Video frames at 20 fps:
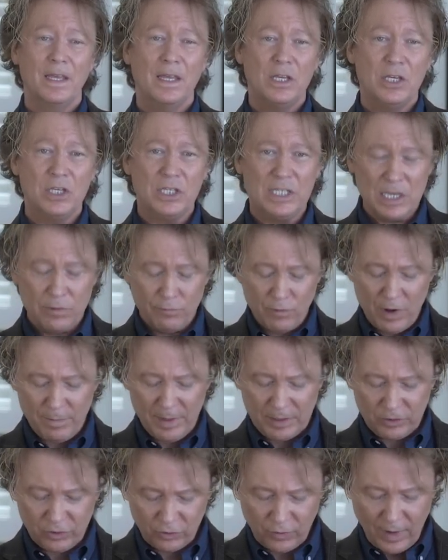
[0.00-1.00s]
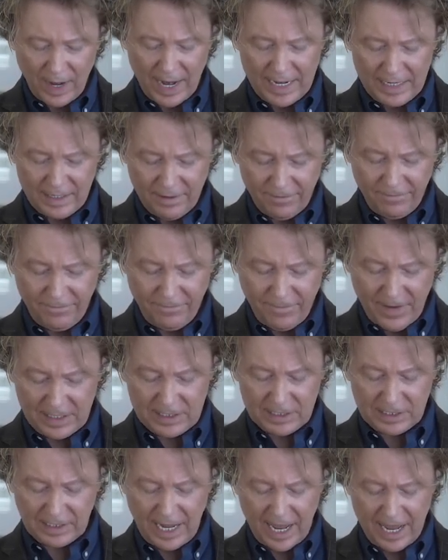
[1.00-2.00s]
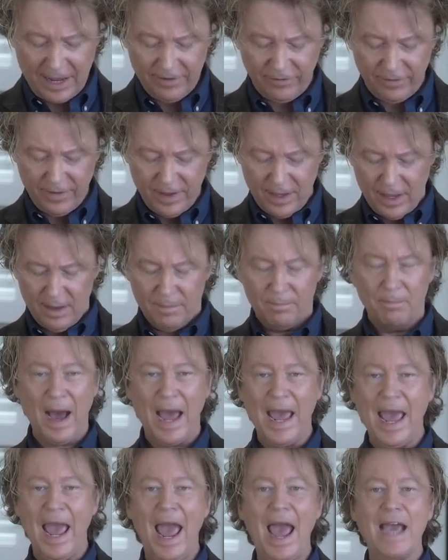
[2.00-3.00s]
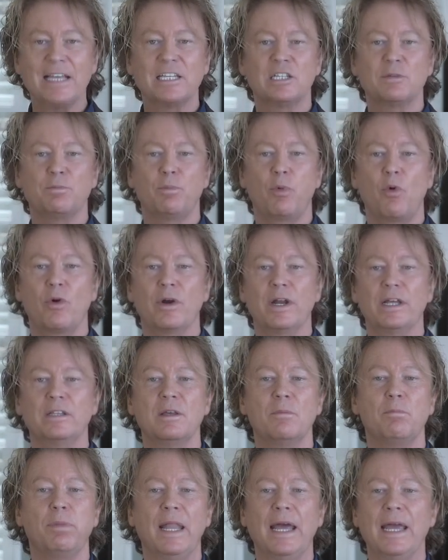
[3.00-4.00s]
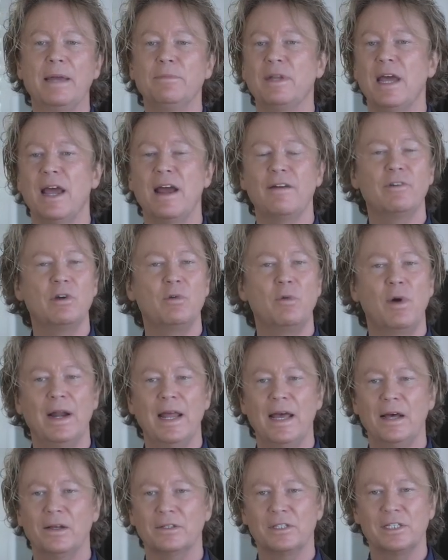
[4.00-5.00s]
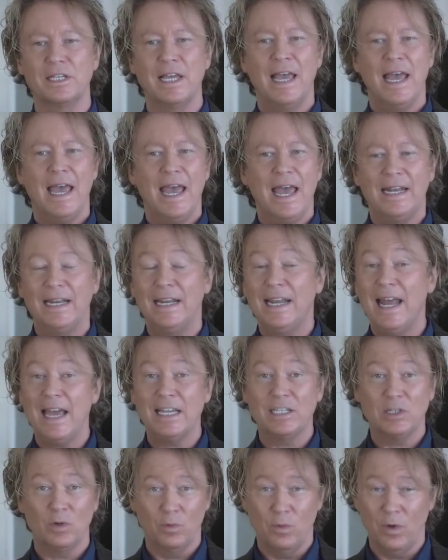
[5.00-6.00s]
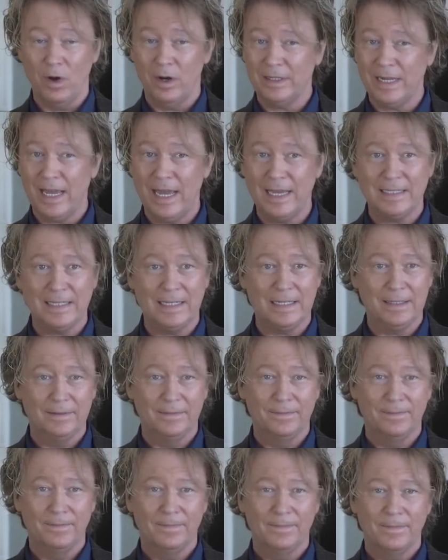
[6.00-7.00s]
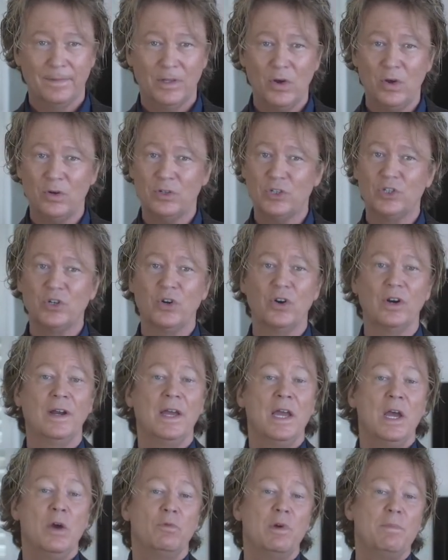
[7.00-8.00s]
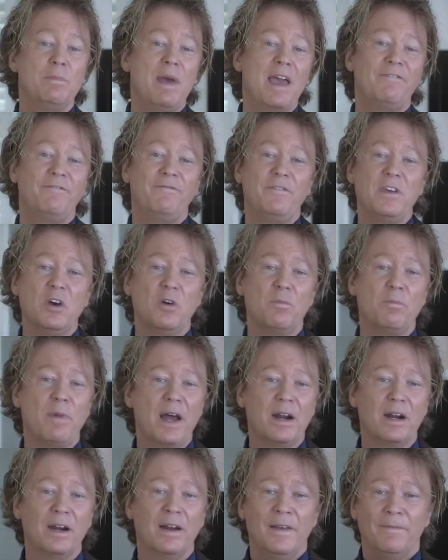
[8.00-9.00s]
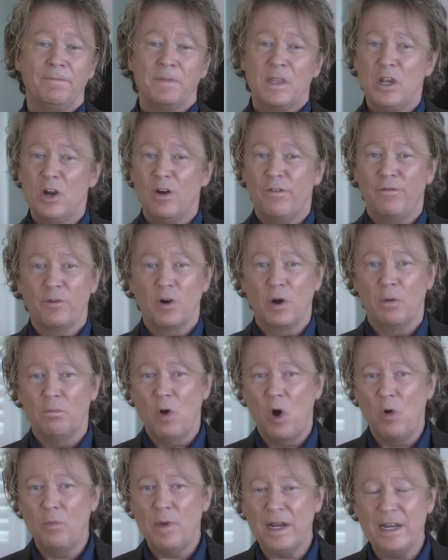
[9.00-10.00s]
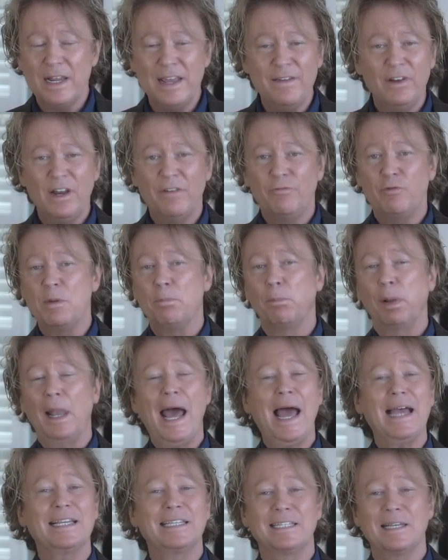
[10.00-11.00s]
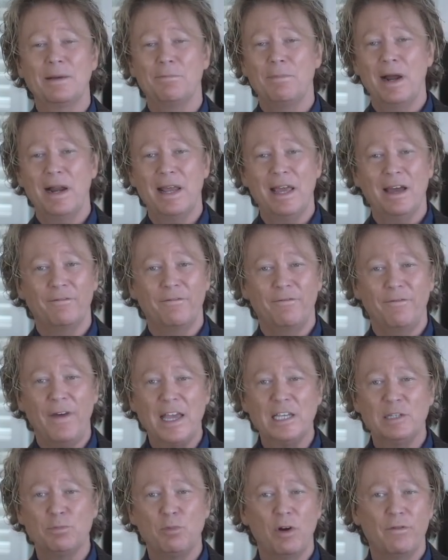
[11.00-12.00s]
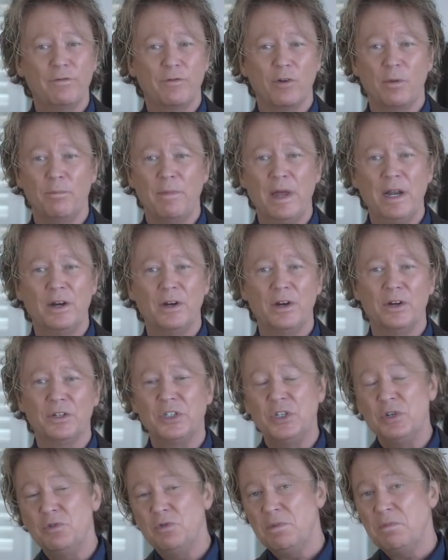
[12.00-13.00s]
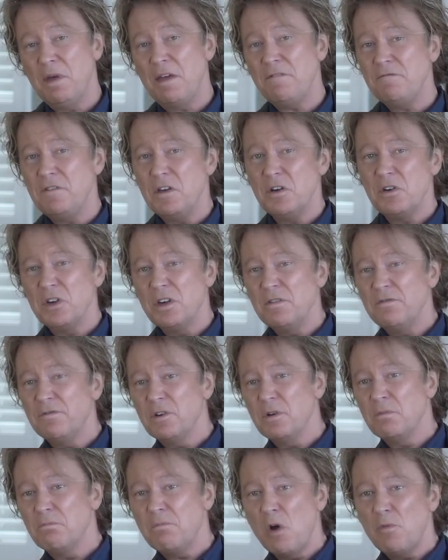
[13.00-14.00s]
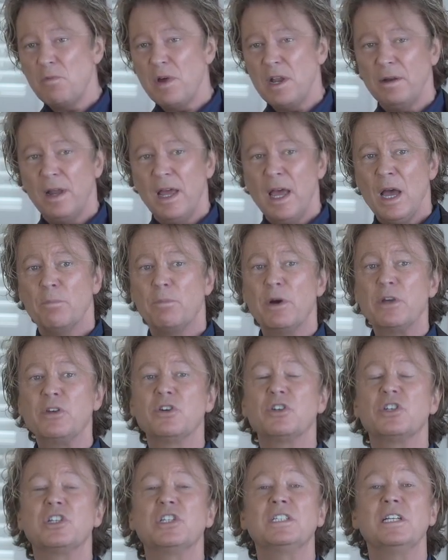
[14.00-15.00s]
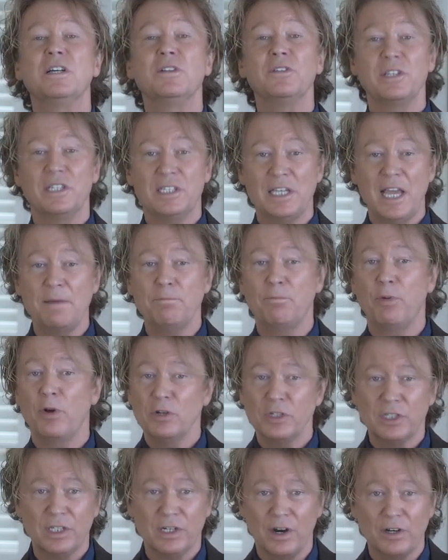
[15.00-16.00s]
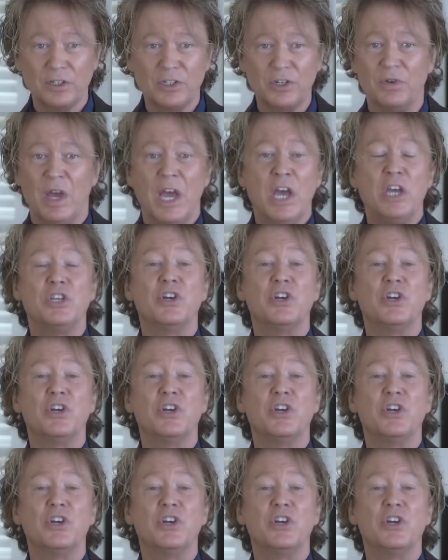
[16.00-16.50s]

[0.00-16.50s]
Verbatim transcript: You see, we've been trying to fix life by exporting the blame to everyone else, and it hasn't worked, has it? Oh, sure, we may feel better, you know, for a moment, even if we blast somebody on Facebook for a minute or two, we may feel good for a moment, but you're still the same person, aren't you?